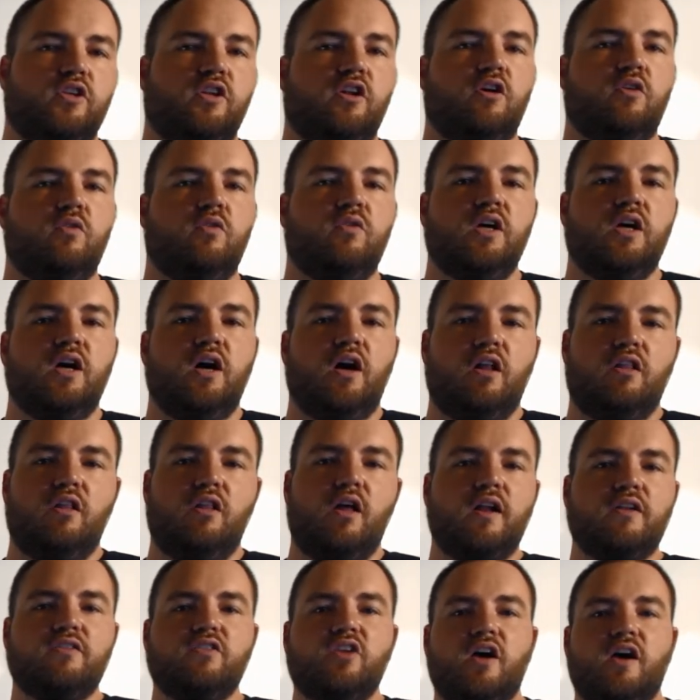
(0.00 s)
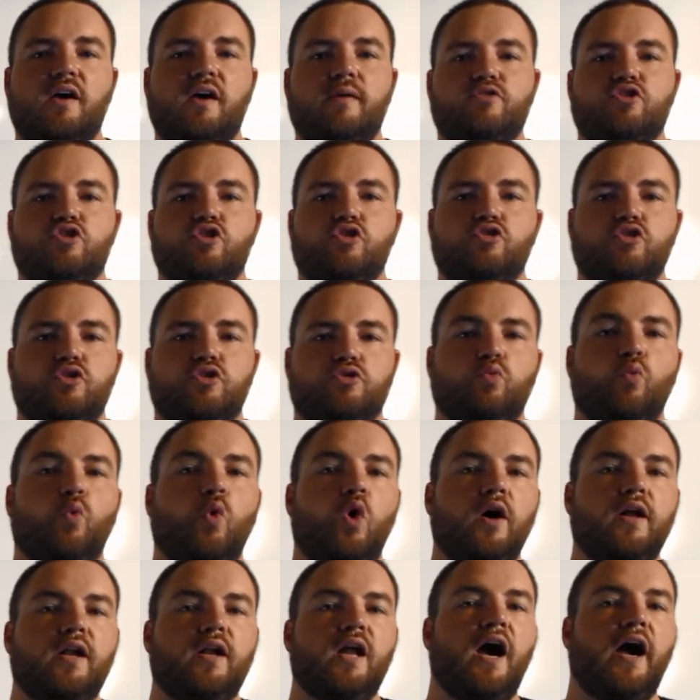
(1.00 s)
You know, a lot of times you're just
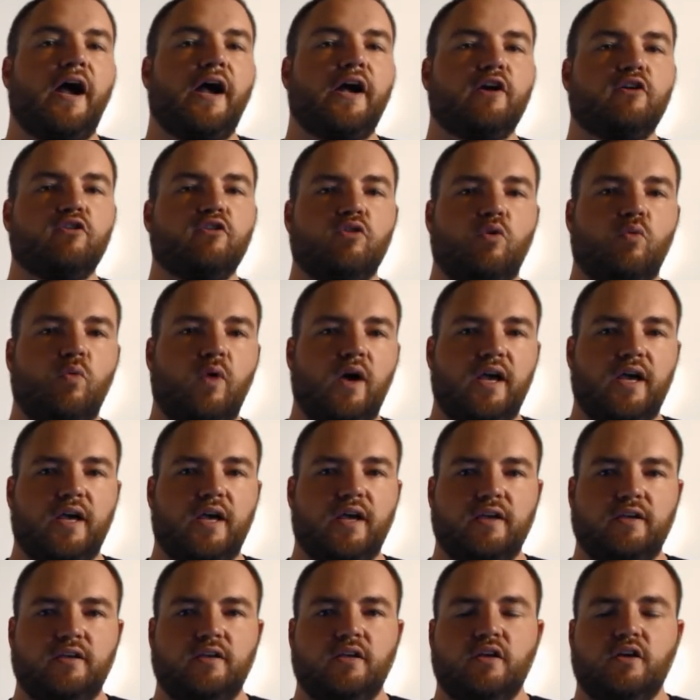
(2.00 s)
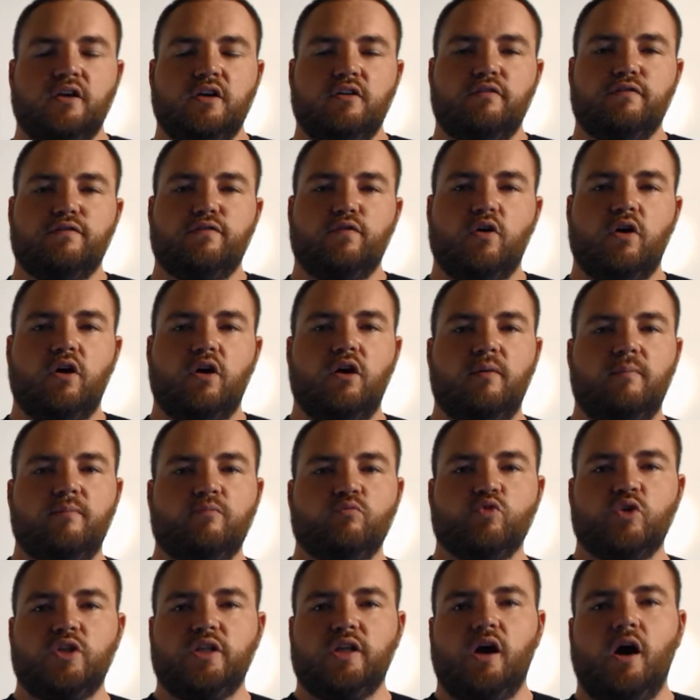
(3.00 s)
one hire away
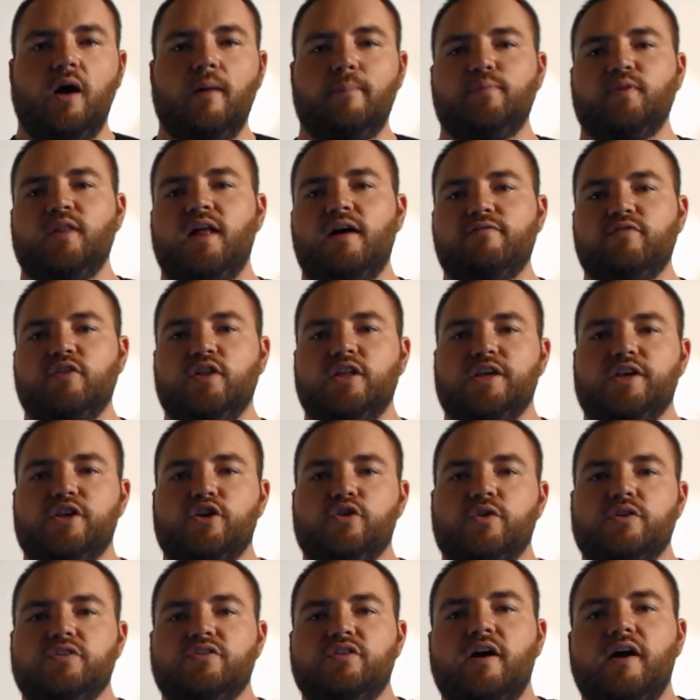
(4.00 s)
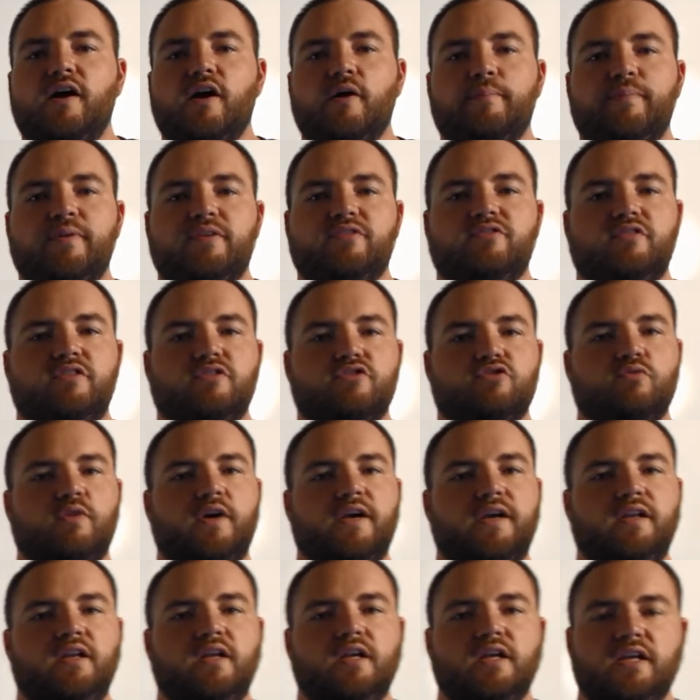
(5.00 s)
from really up-leveling your entire business,
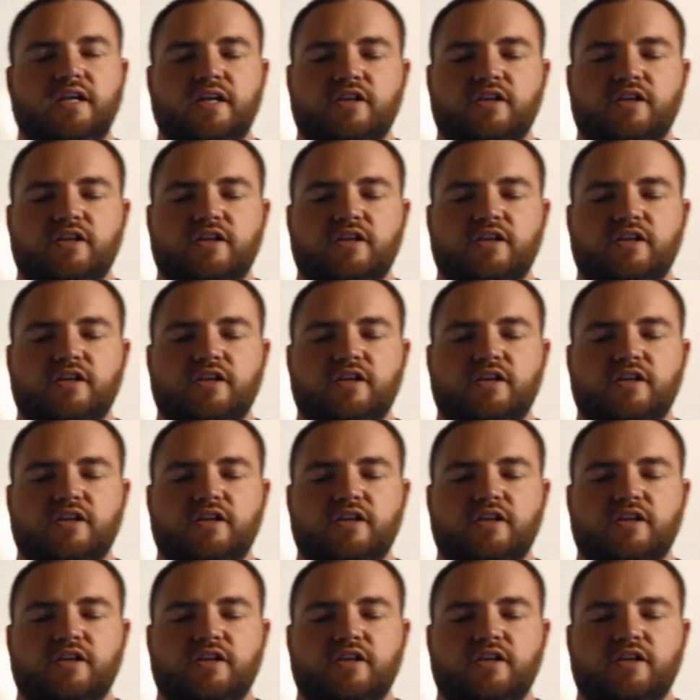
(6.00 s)
right?